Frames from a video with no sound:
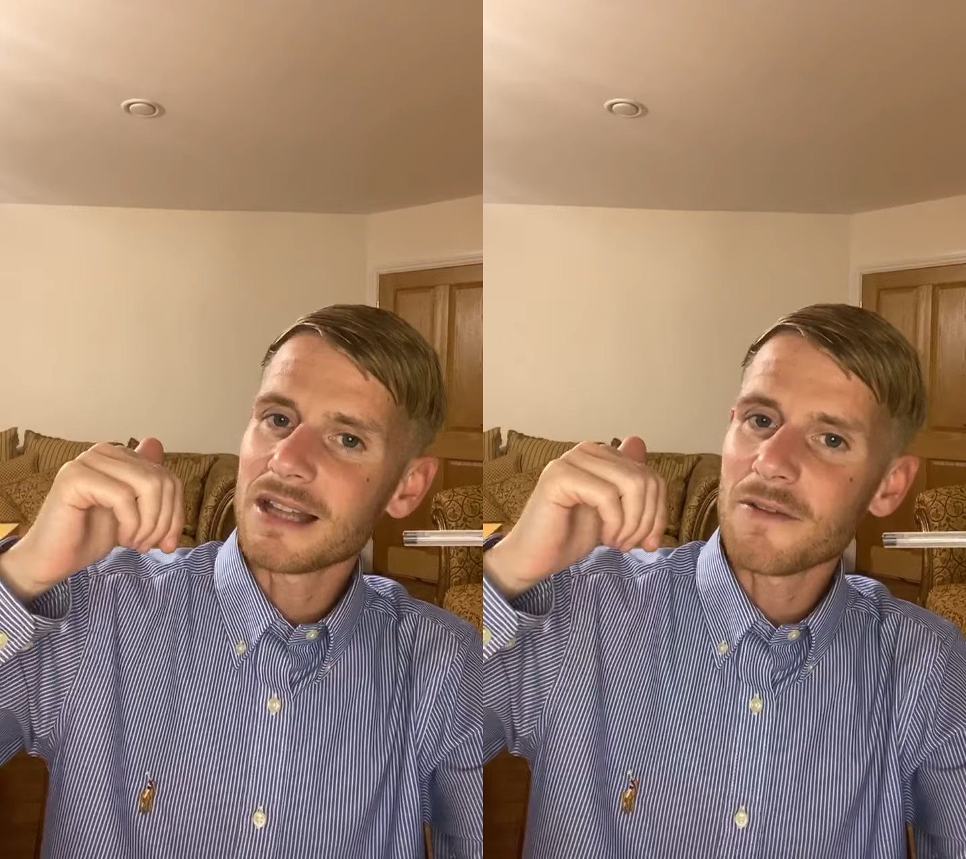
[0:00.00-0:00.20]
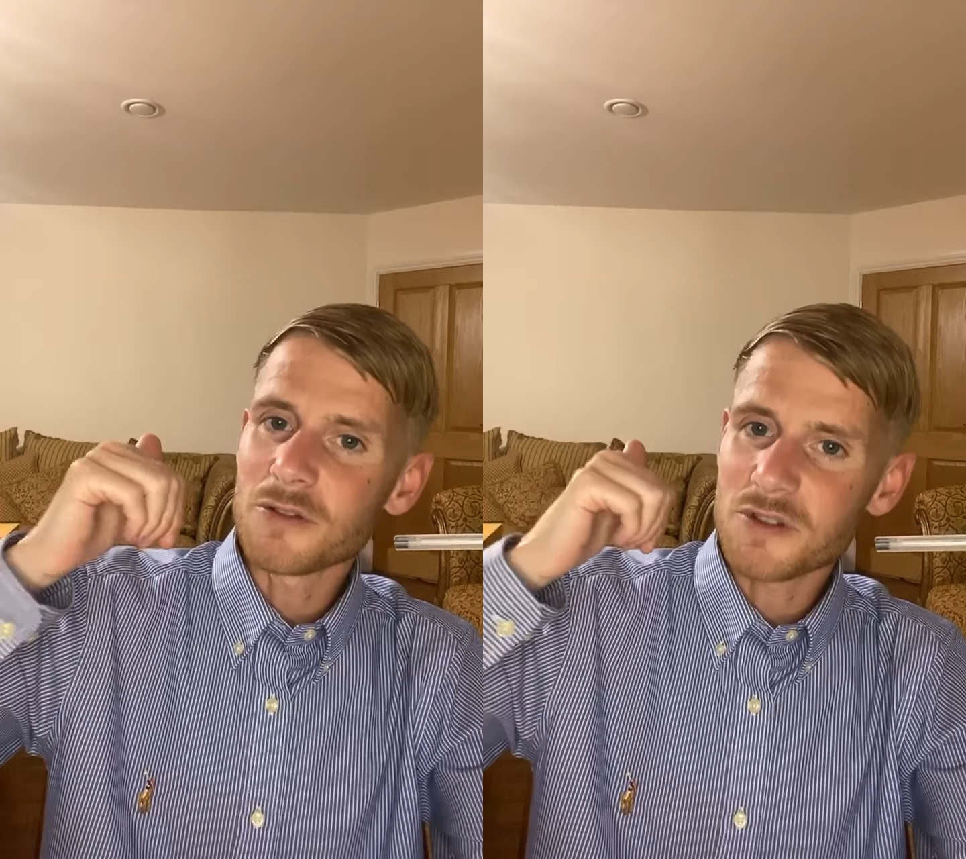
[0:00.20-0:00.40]

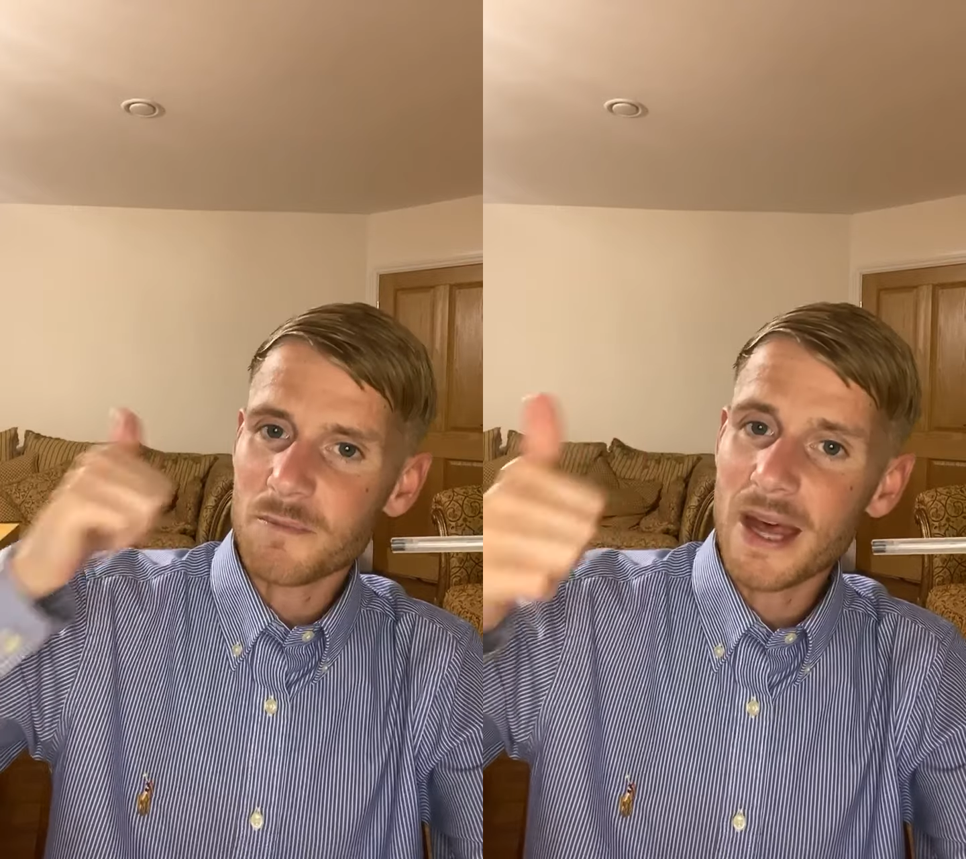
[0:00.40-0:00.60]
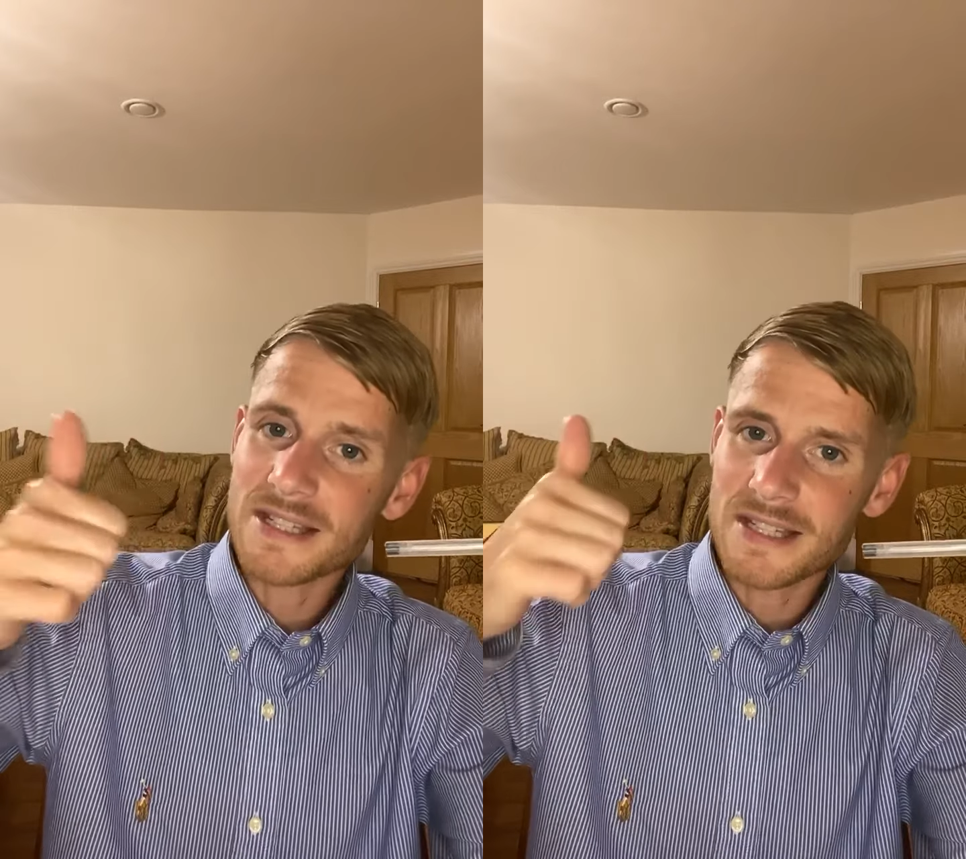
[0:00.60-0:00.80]
levels of
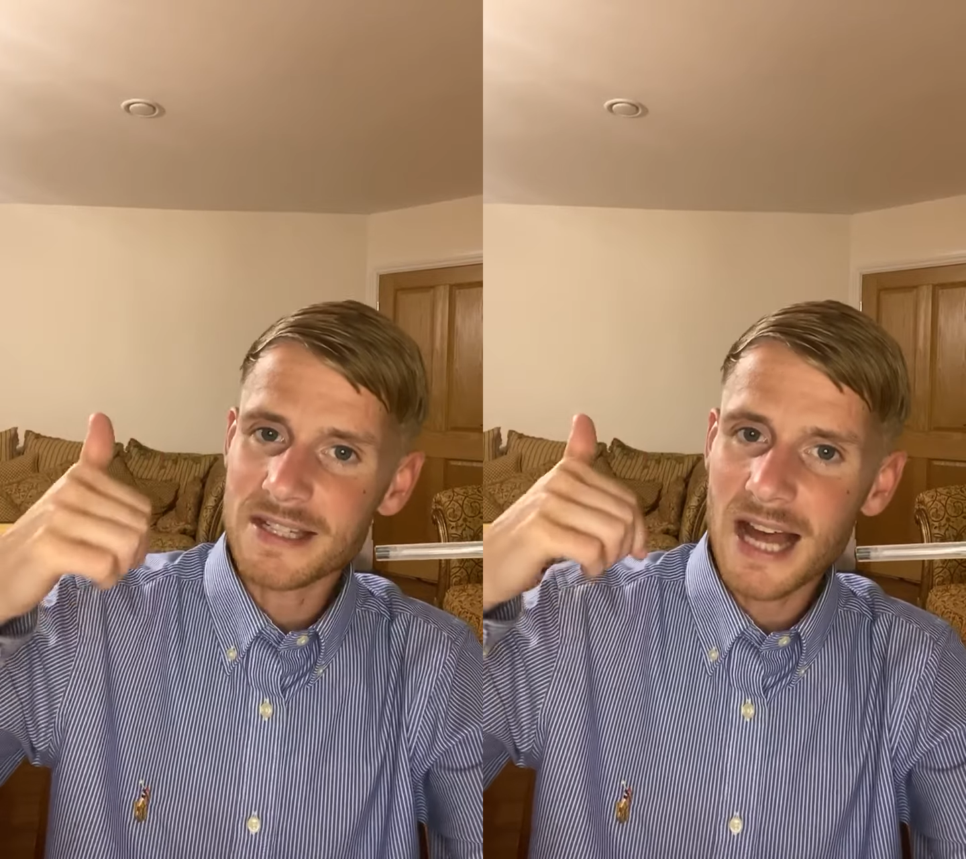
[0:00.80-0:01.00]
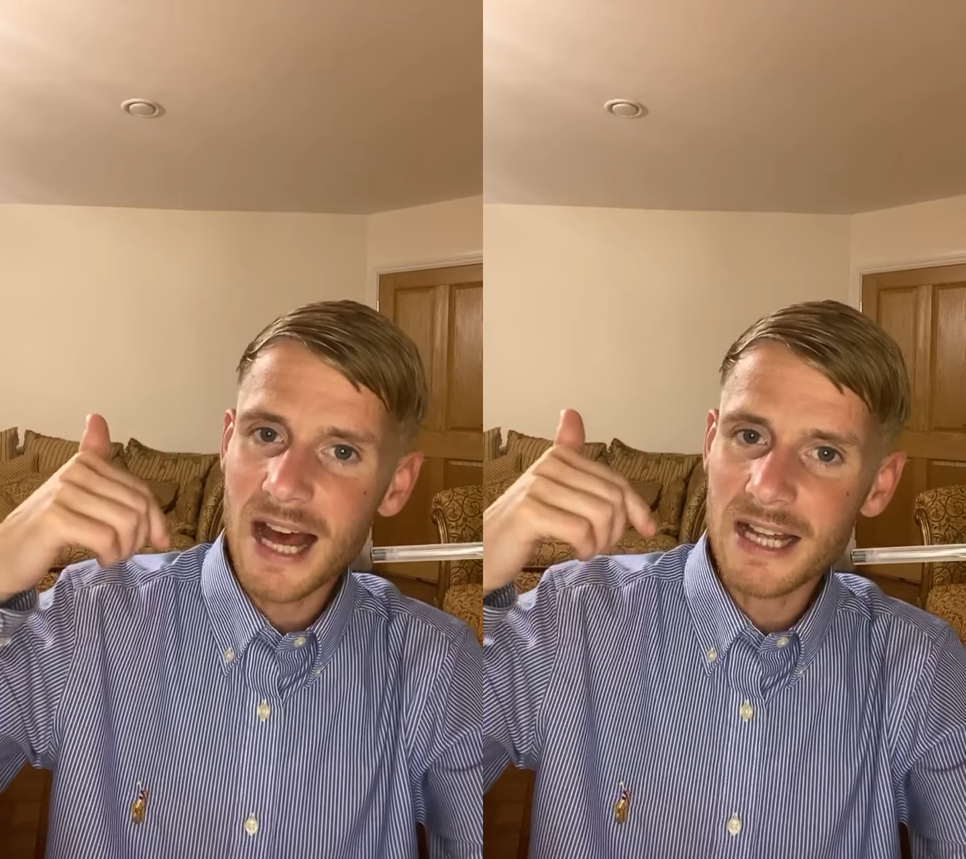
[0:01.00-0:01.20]

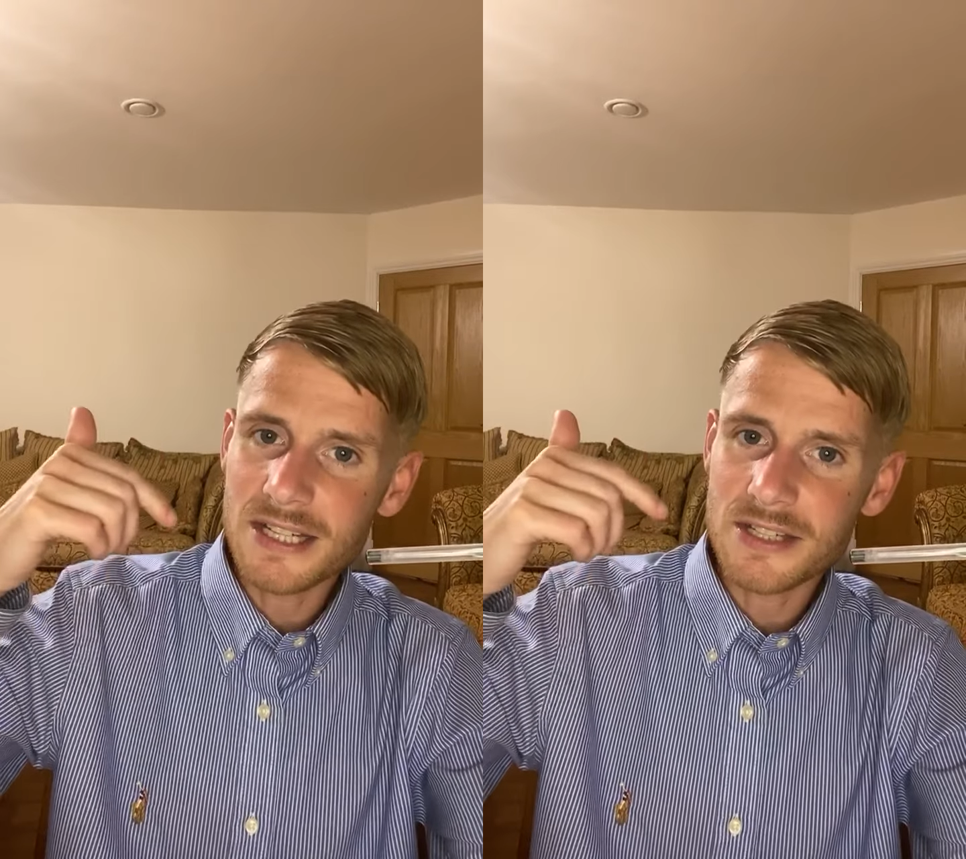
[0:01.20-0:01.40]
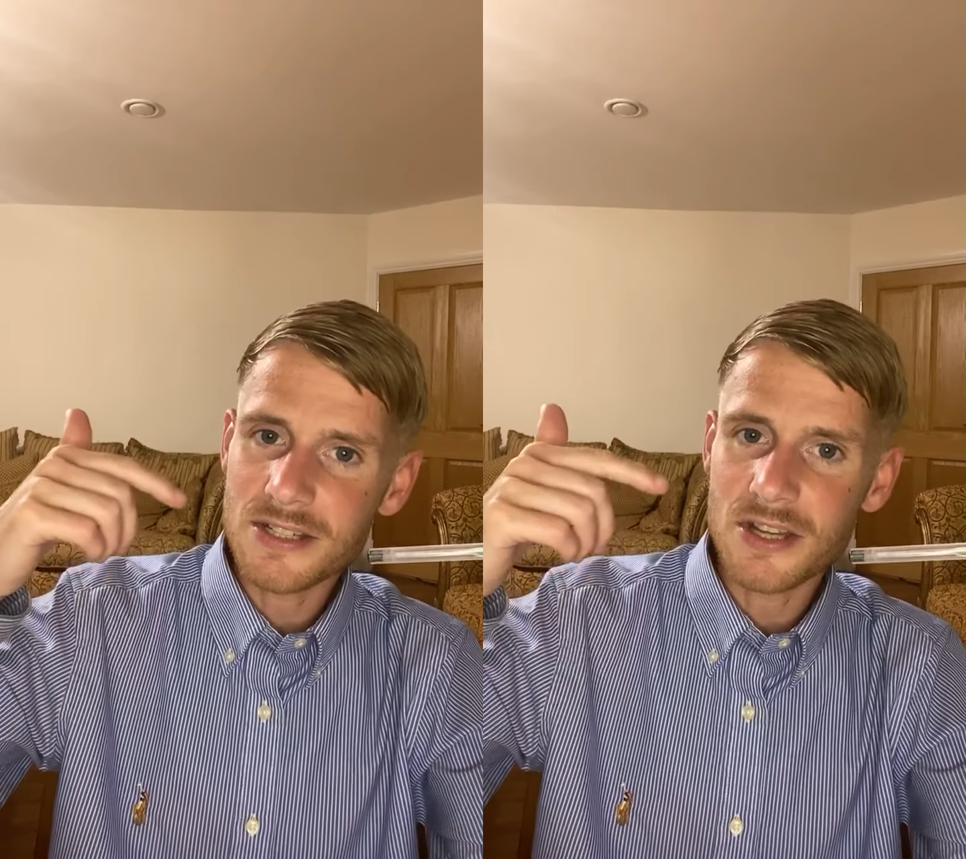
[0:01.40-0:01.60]

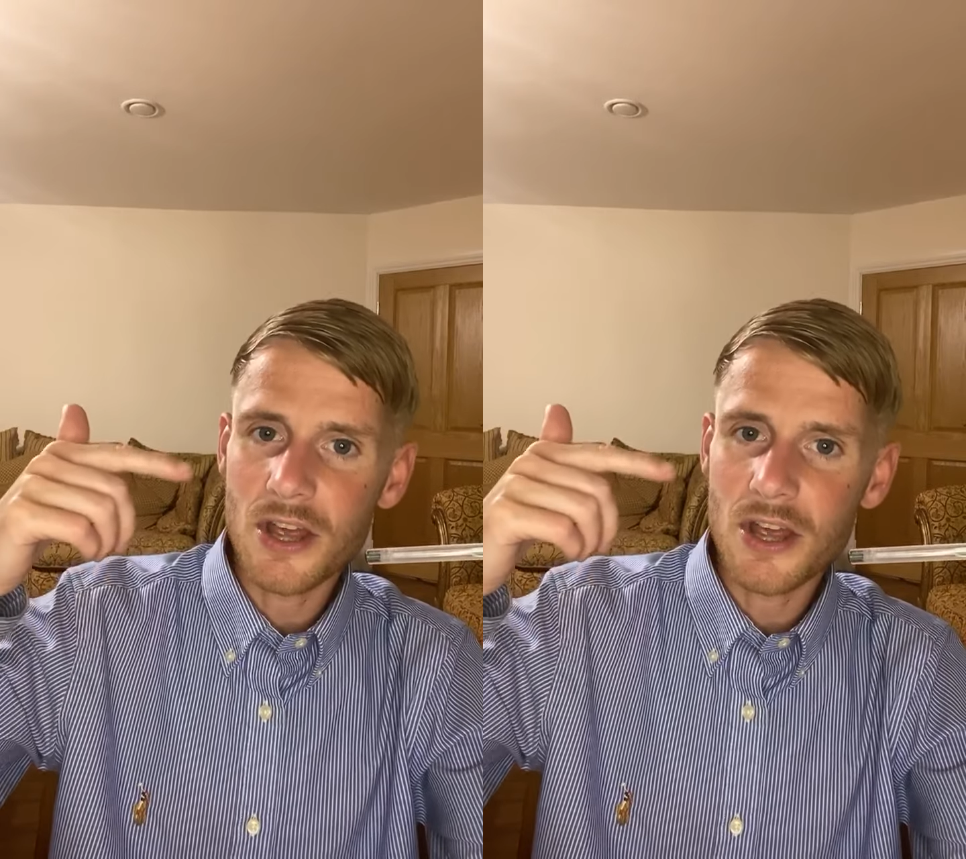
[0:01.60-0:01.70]
pesticides